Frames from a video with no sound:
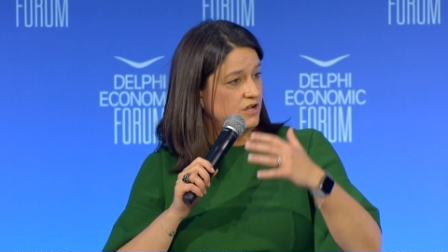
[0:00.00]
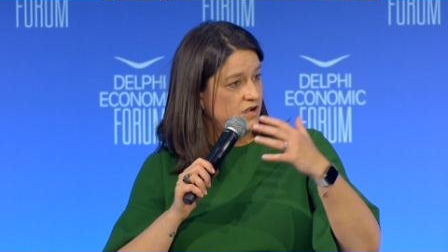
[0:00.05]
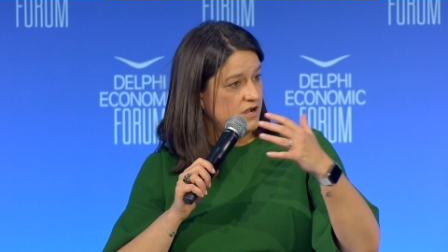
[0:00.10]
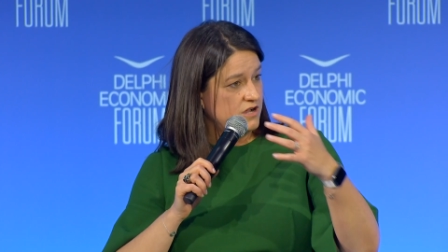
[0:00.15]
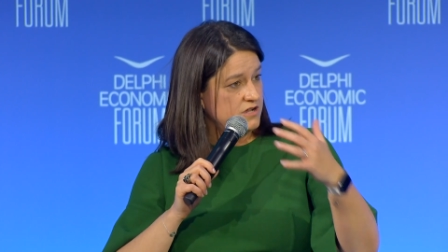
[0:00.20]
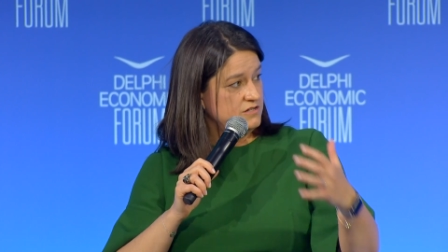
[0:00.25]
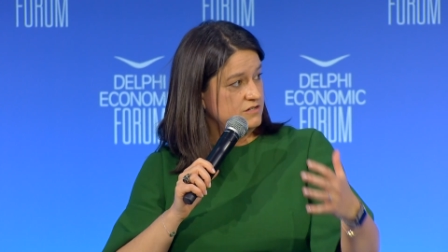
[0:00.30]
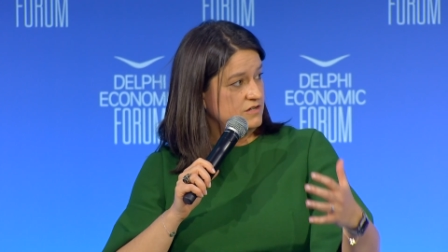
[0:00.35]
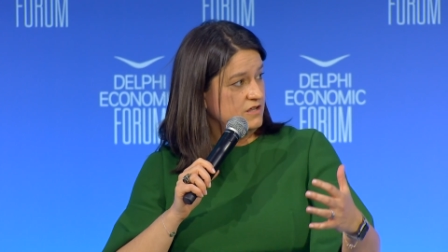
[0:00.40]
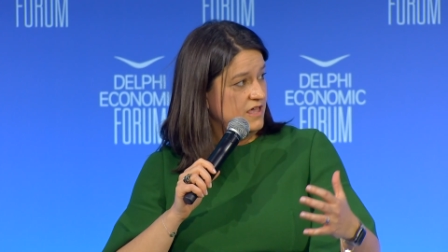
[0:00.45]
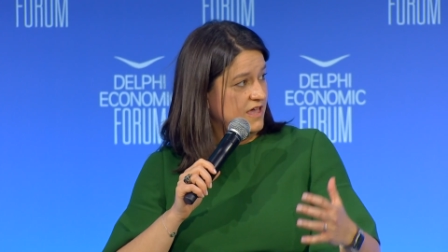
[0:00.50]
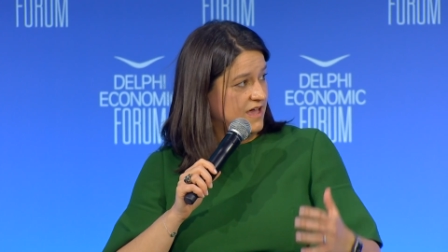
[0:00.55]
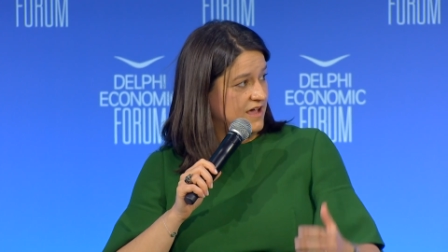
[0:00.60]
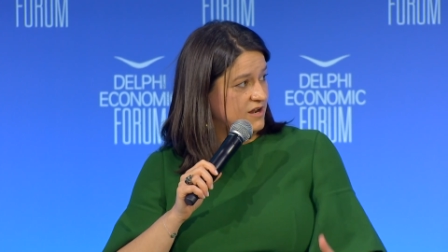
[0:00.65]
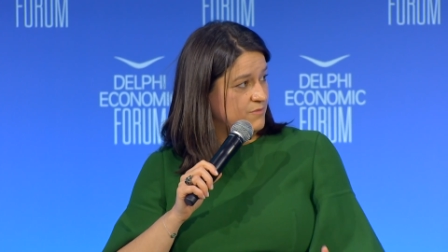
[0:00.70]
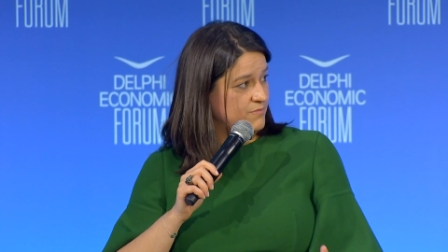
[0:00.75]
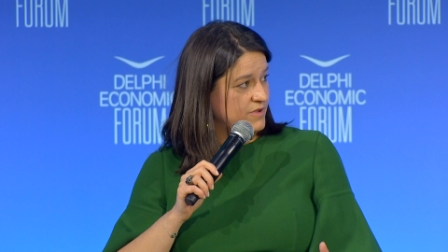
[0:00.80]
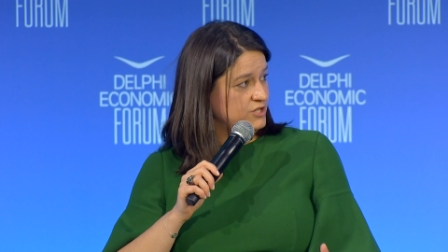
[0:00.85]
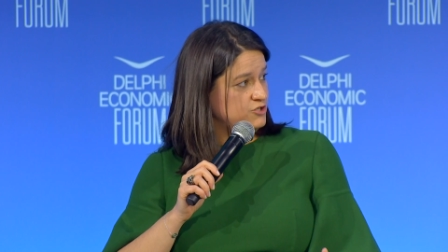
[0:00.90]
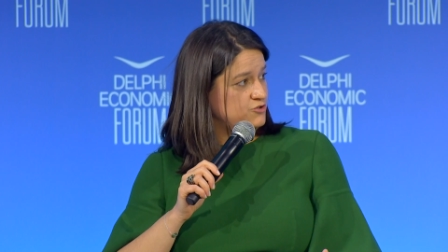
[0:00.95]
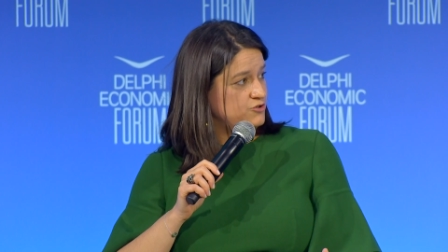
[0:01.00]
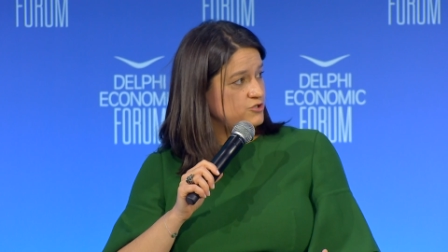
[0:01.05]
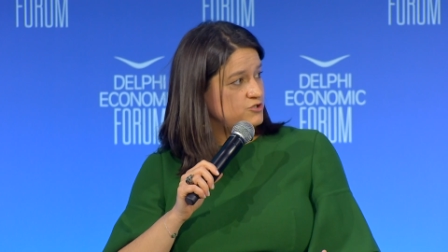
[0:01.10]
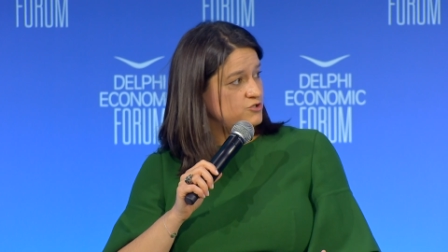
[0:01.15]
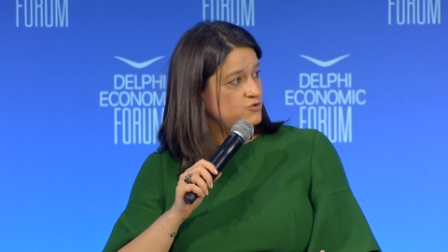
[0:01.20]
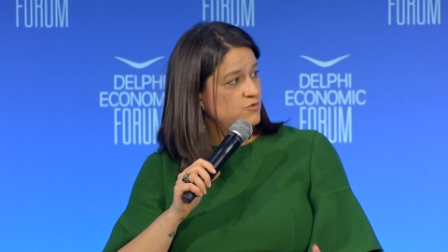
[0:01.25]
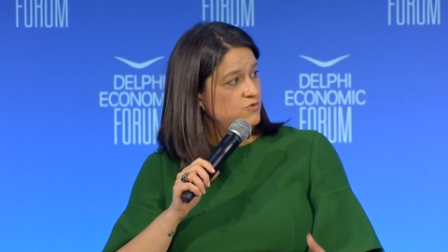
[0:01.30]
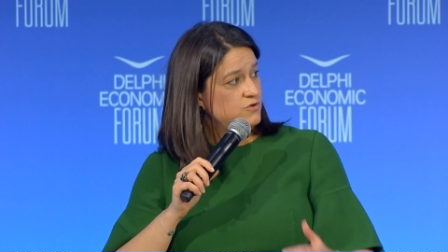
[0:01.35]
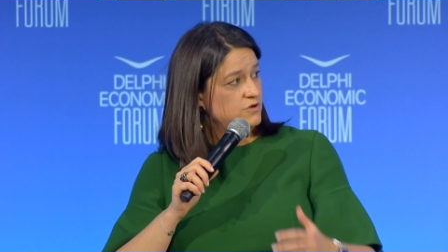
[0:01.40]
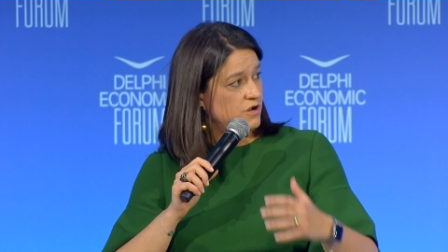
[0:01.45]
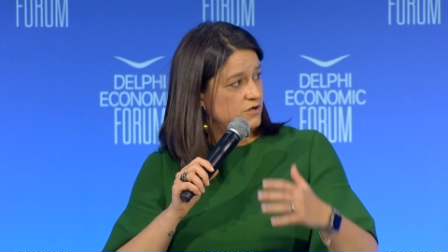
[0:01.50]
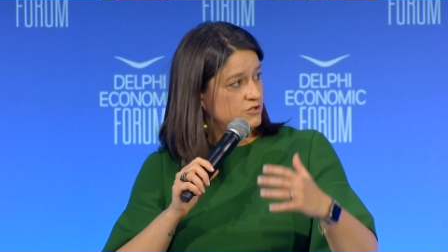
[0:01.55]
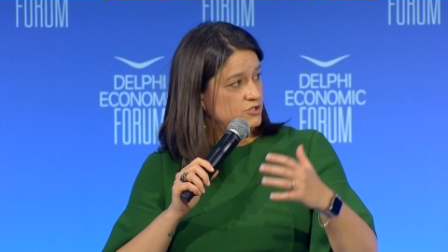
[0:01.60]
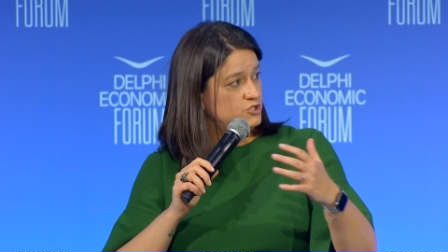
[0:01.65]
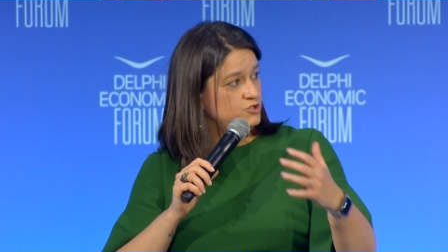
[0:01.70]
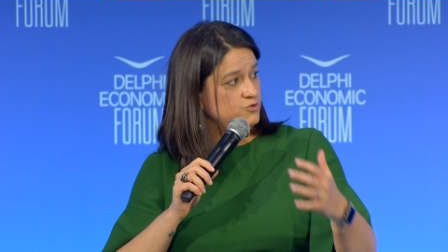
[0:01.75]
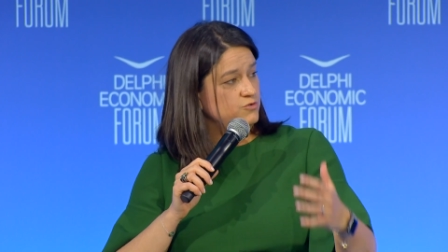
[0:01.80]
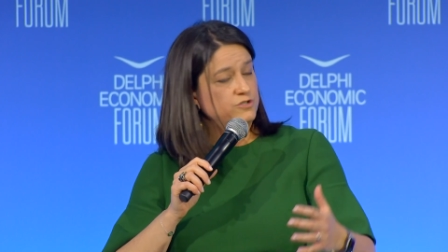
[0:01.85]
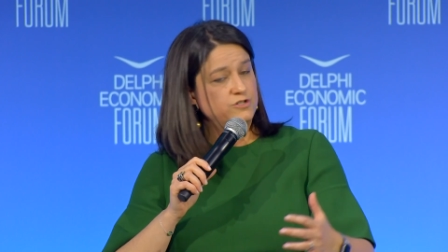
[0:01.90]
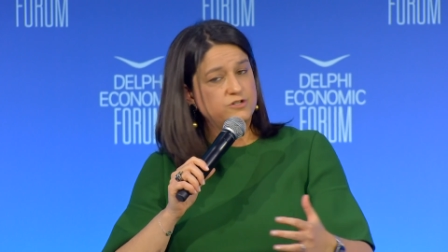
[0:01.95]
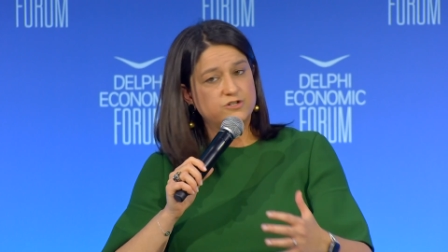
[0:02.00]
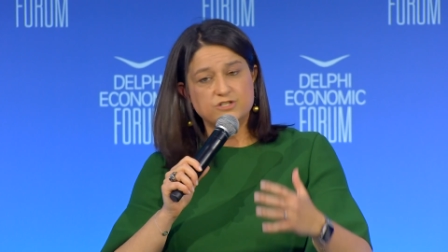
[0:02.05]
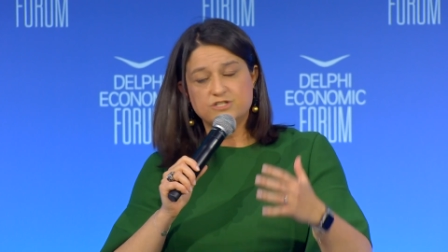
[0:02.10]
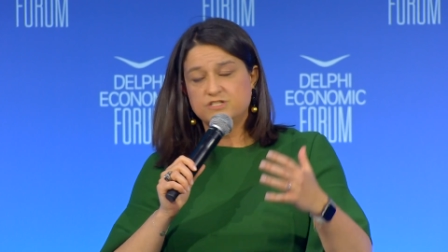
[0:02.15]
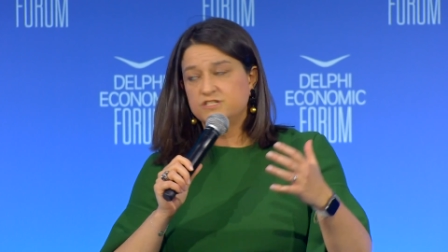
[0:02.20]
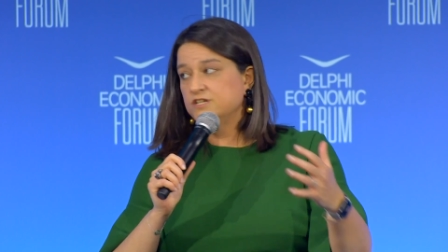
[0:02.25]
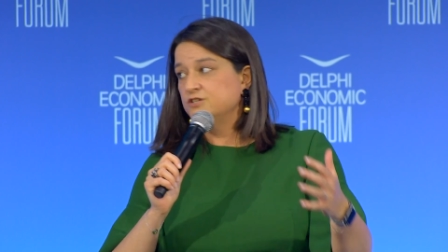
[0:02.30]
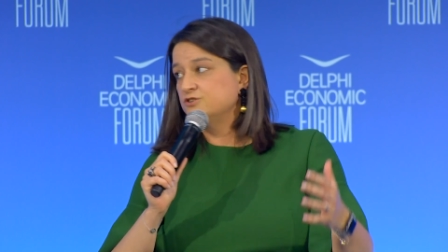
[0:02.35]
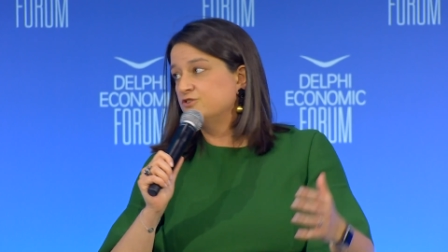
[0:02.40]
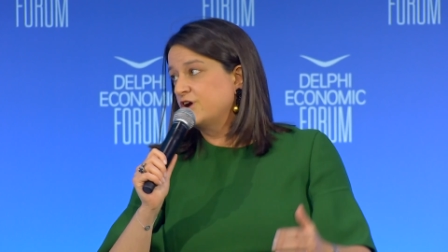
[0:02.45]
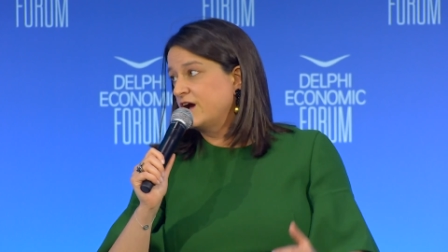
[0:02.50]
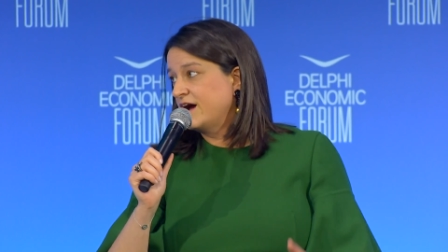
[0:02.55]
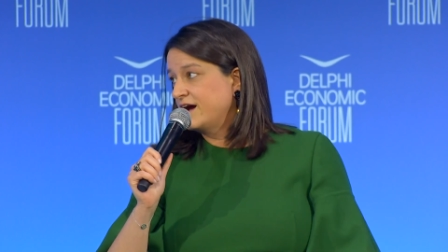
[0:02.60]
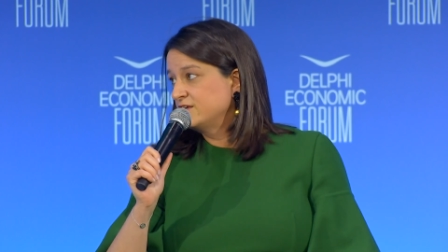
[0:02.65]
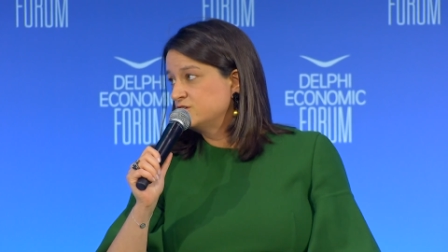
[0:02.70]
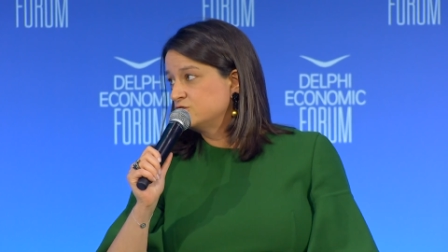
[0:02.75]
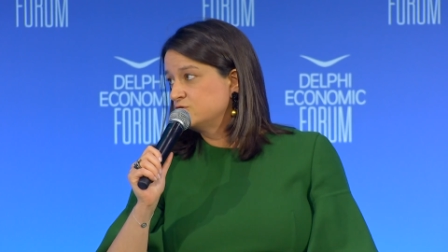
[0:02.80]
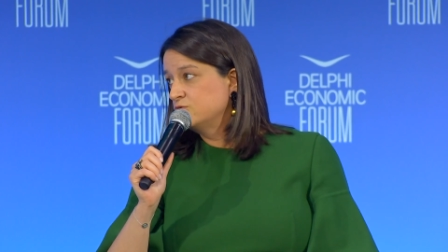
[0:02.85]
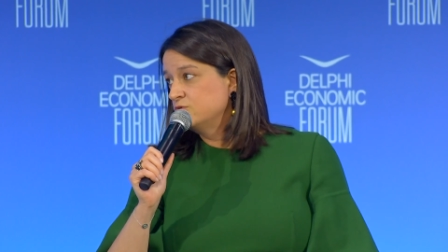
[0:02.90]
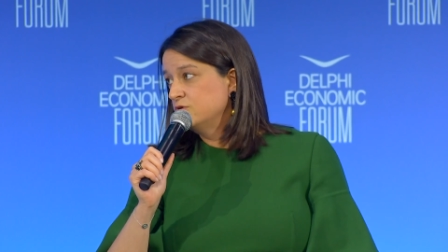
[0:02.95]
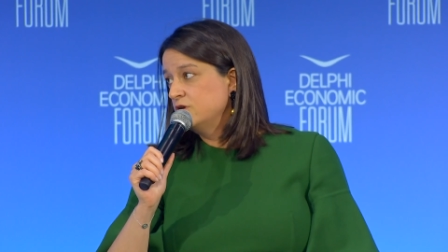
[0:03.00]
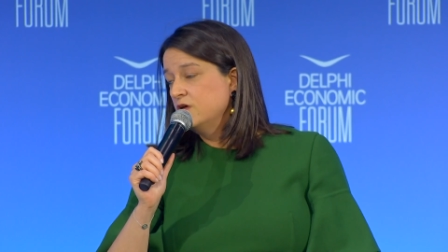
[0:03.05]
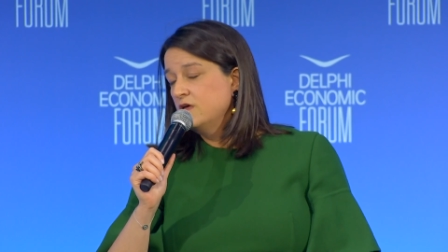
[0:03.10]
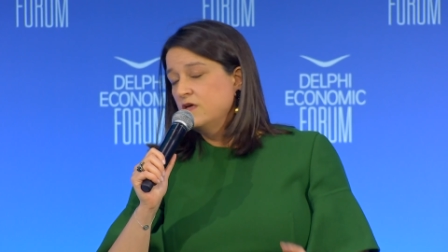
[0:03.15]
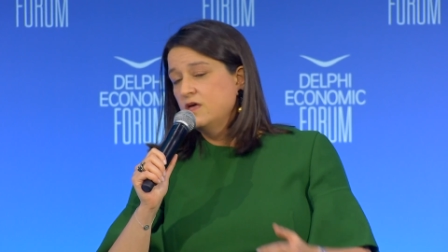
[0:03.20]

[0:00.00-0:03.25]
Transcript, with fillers: on elementary school, on junior and senior high school,